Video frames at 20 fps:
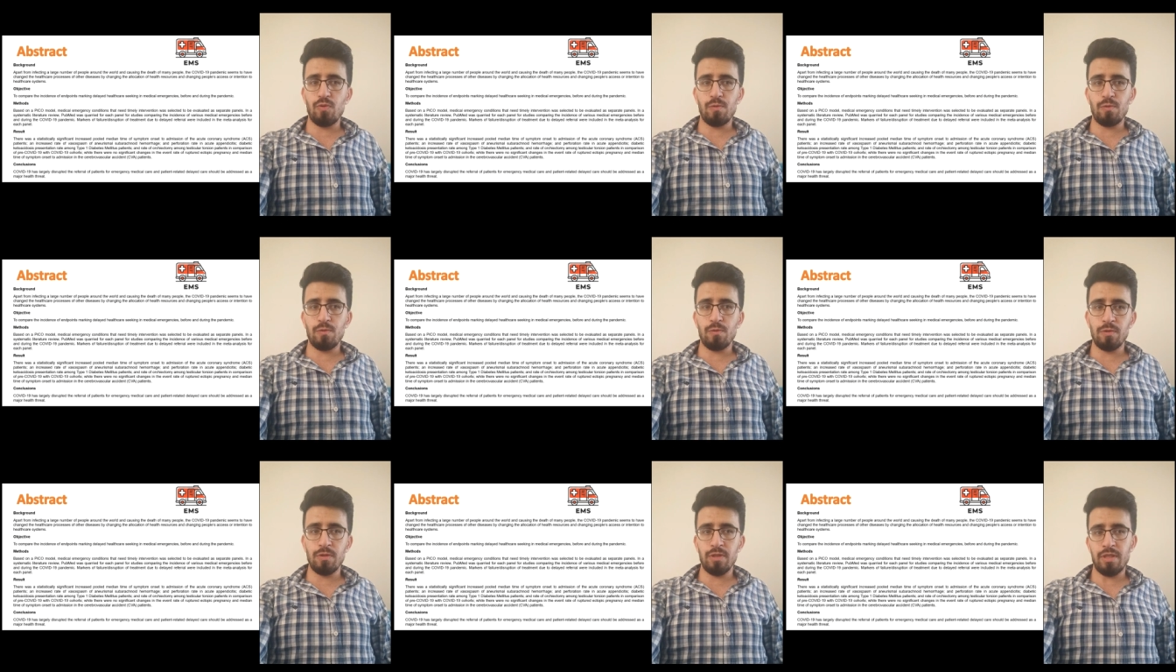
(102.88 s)

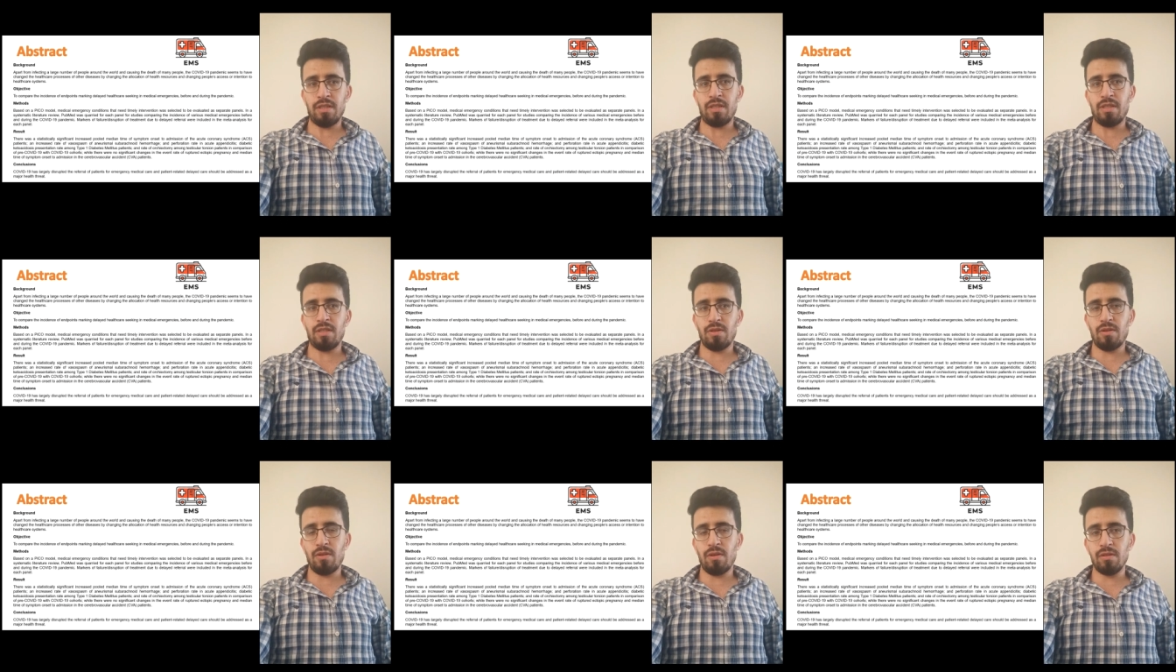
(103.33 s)
To
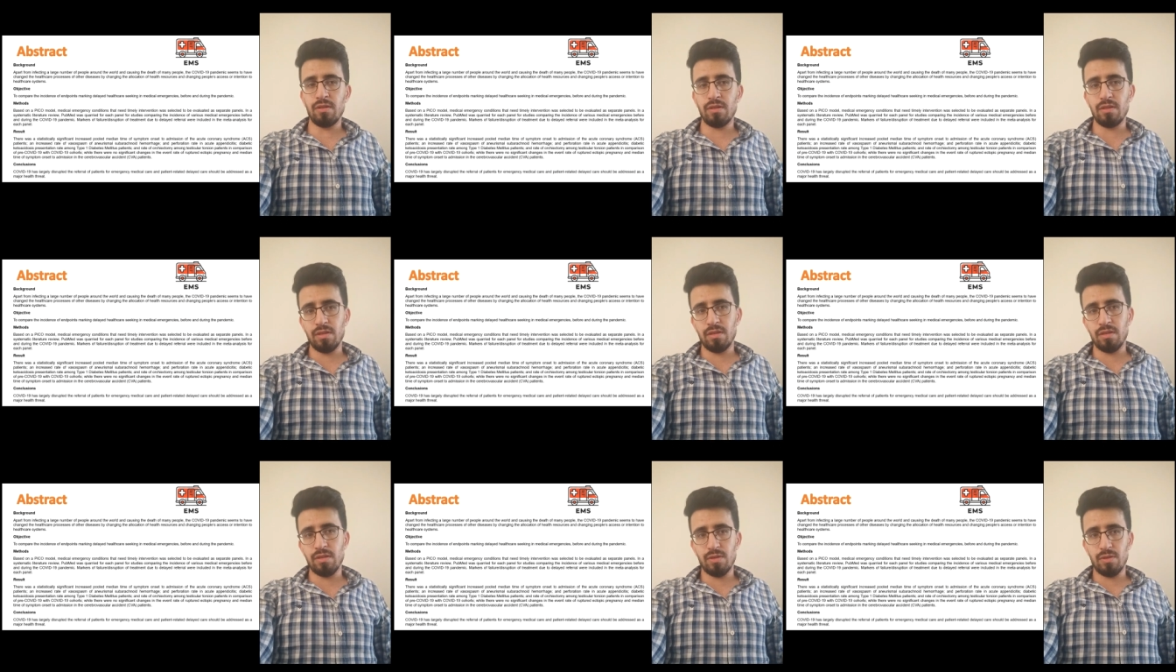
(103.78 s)
start
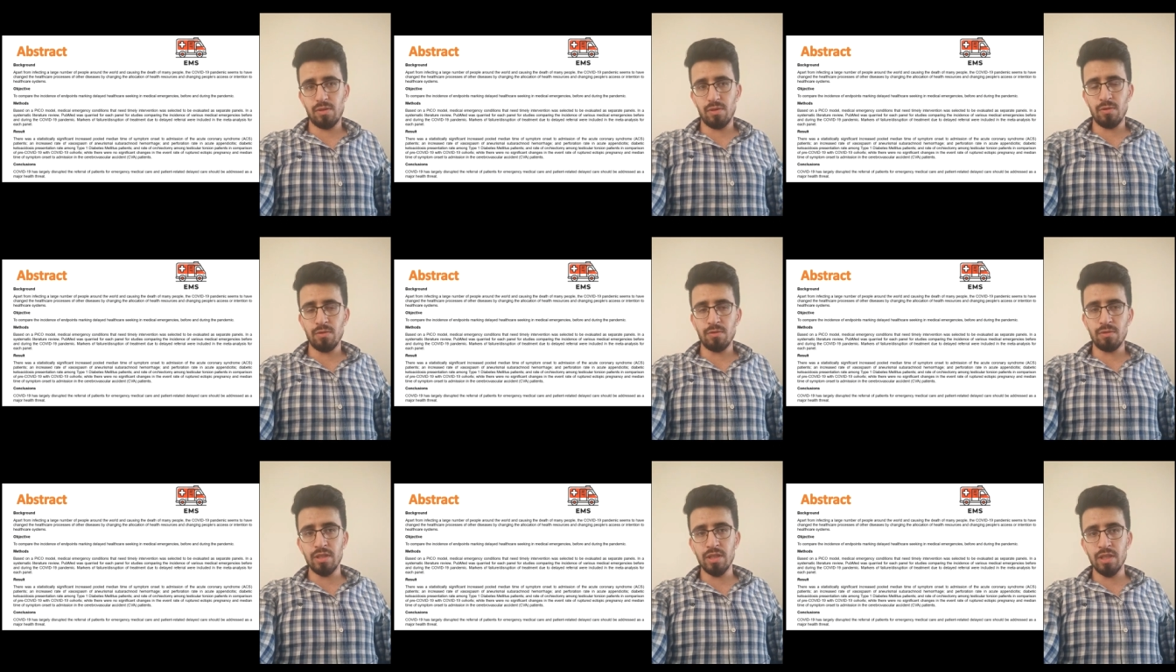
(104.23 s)
the
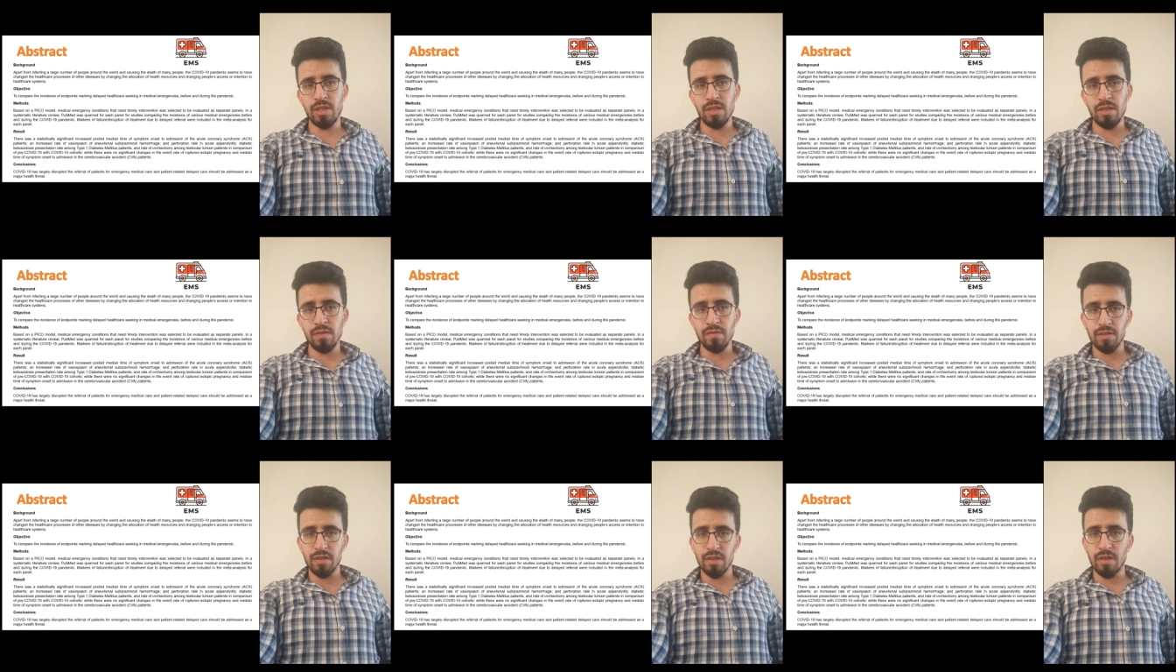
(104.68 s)

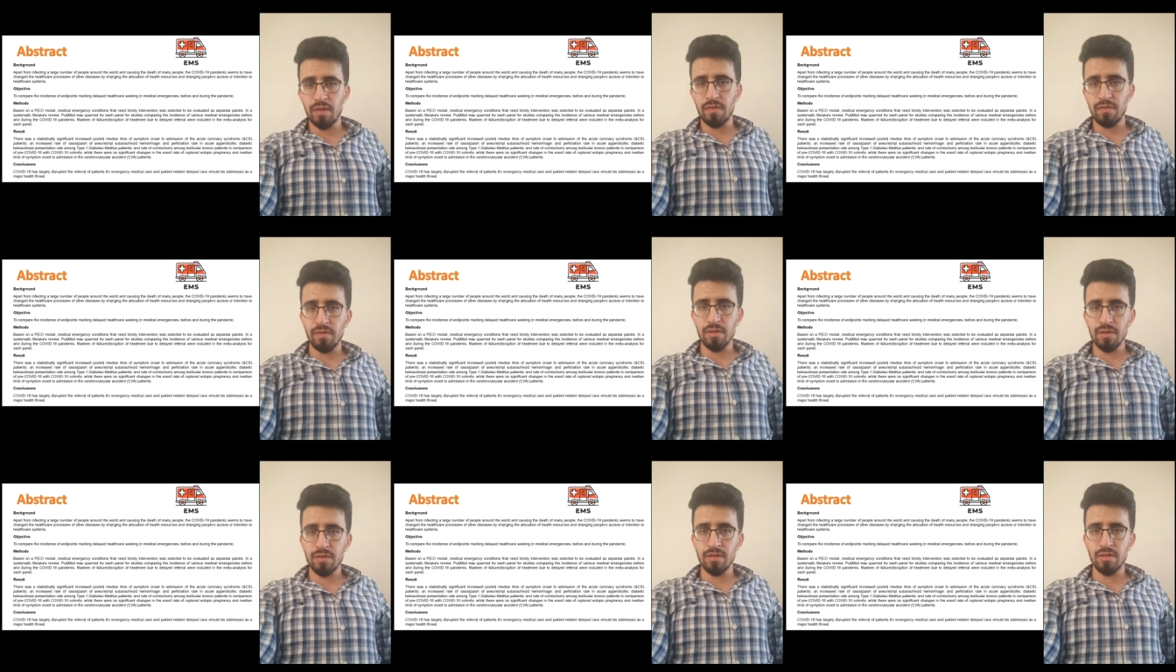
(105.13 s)
story, when I
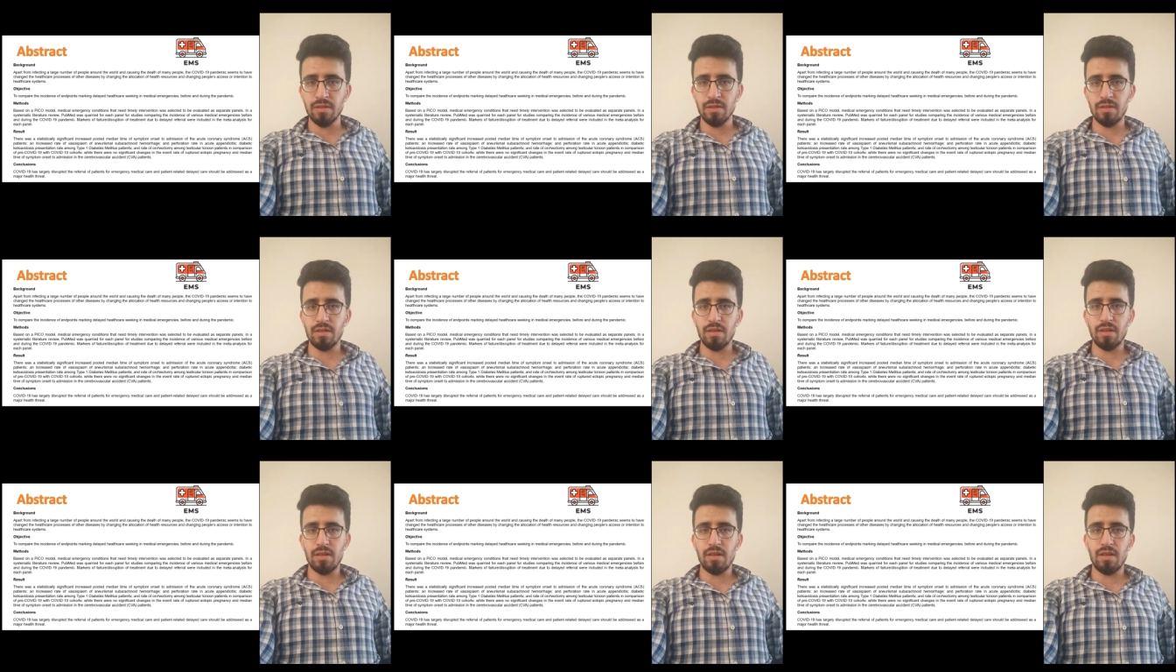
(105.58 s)

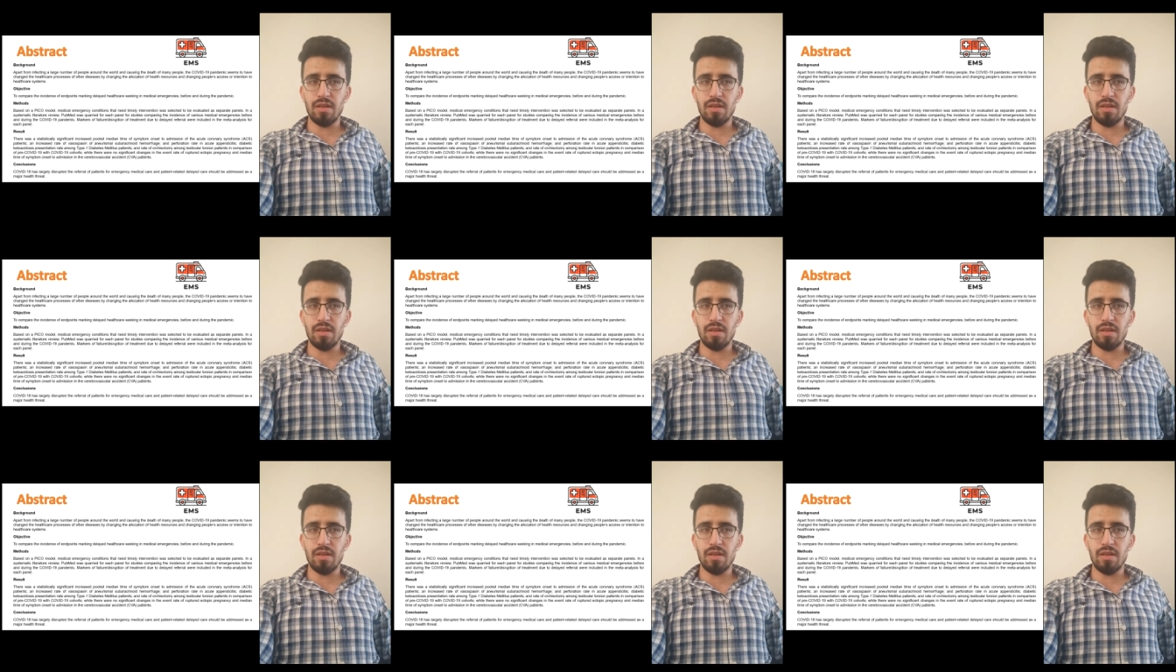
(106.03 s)
was